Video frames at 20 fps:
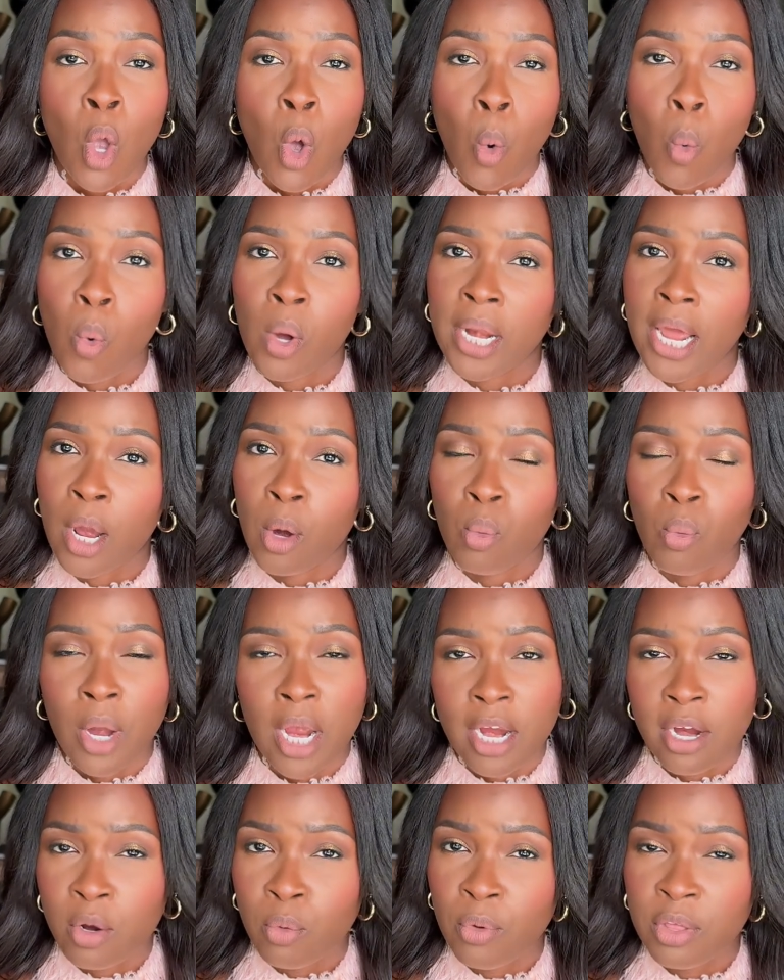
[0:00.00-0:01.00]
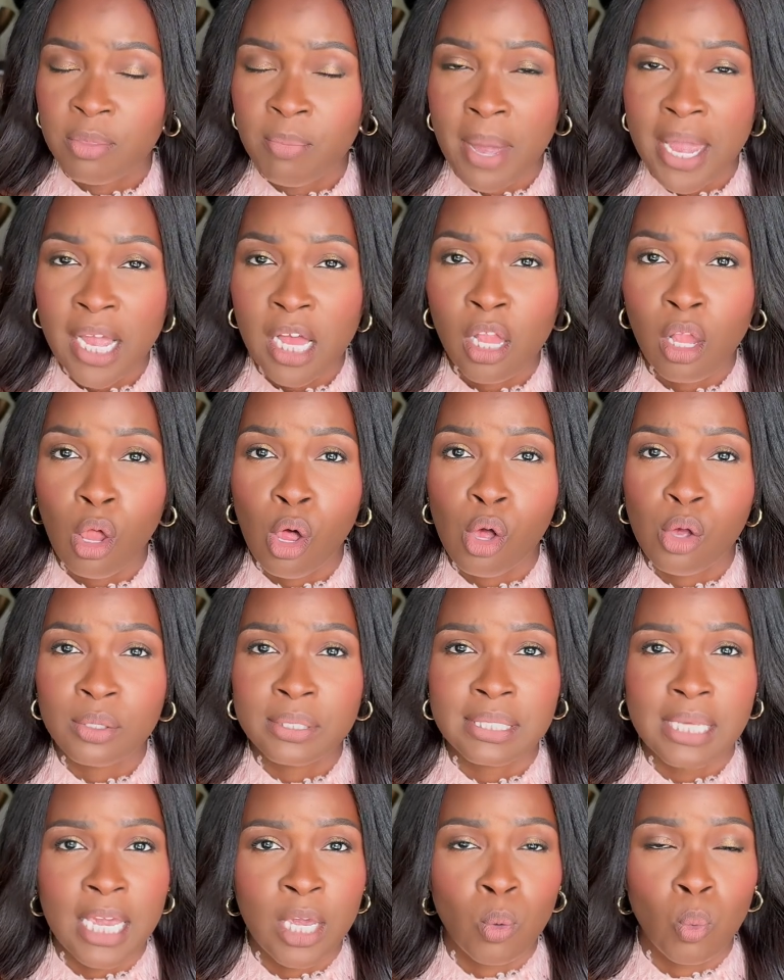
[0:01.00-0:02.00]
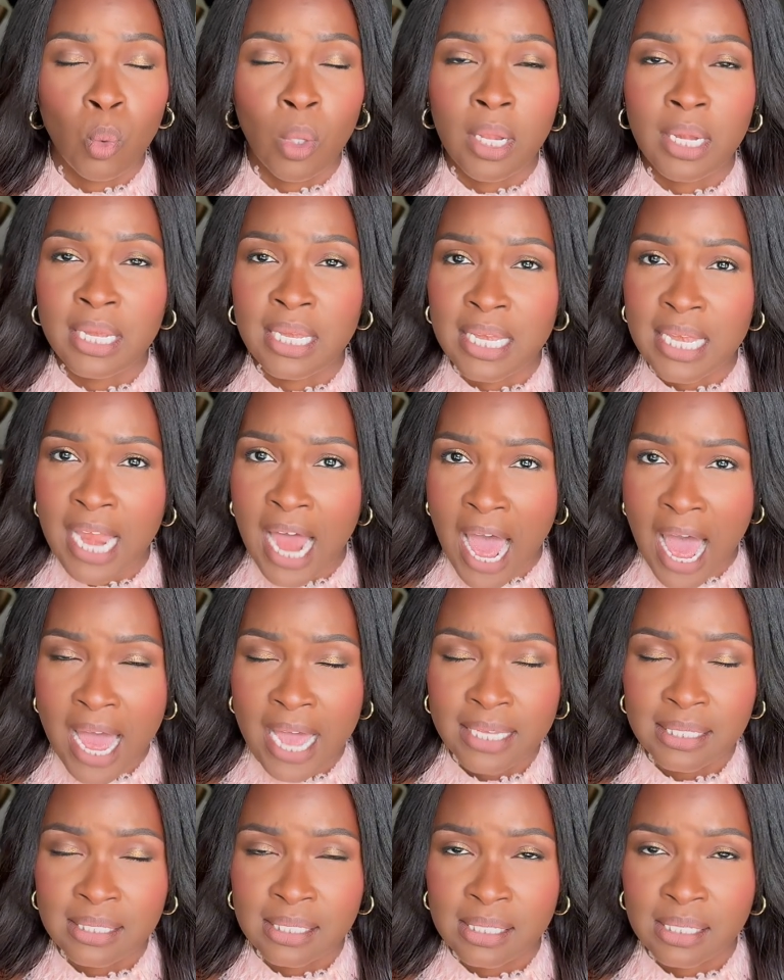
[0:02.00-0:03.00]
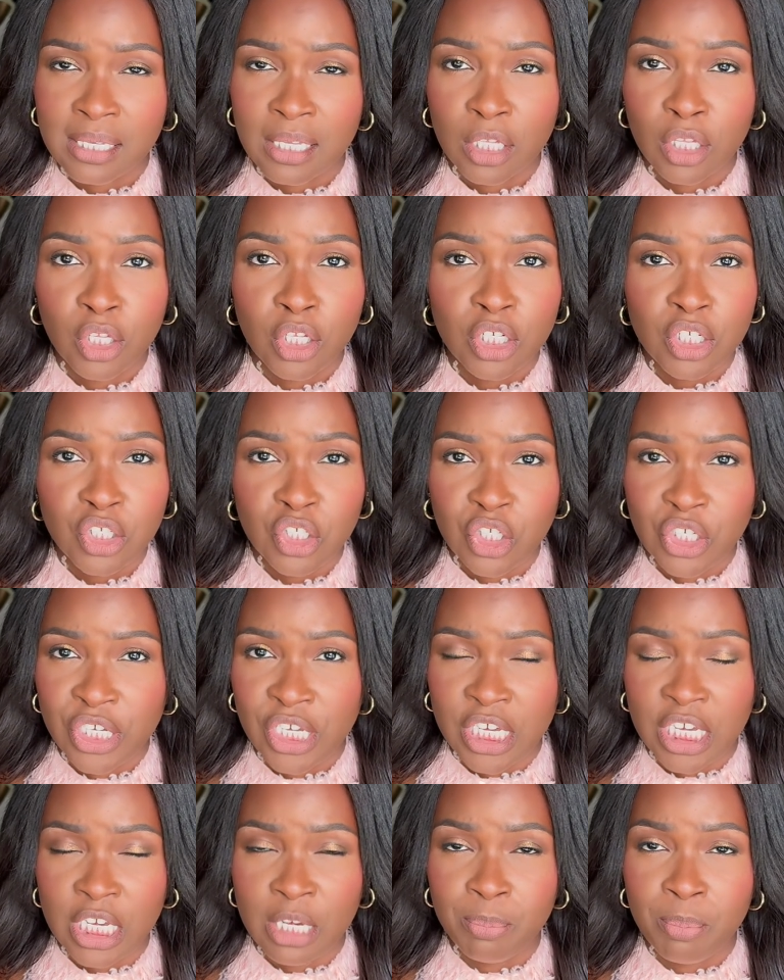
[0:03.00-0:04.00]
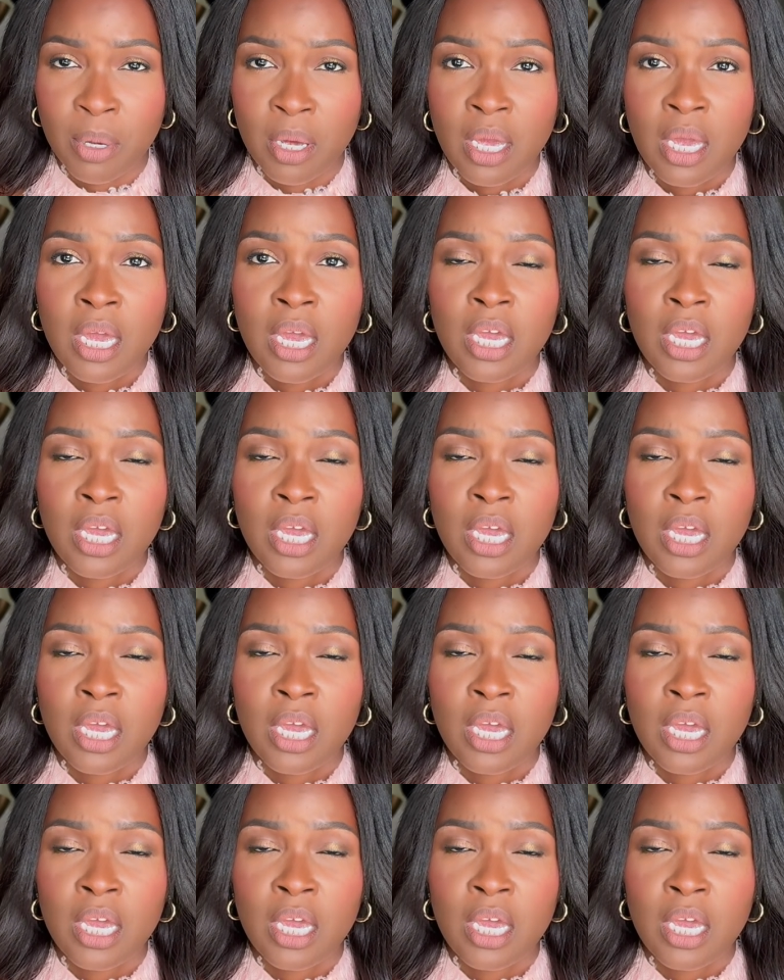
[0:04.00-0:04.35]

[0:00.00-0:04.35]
When I wear it with my clothes, it will not look cheap,